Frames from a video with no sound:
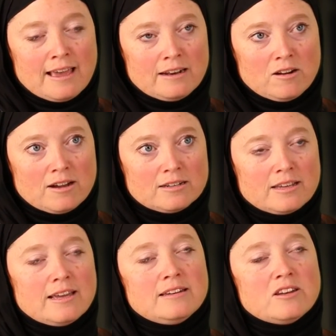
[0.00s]
head on
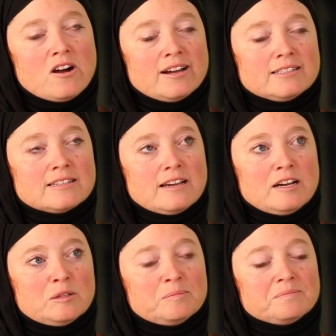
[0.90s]
and not,
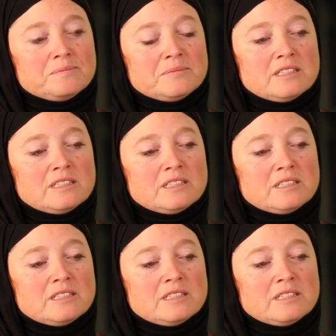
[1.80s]
um,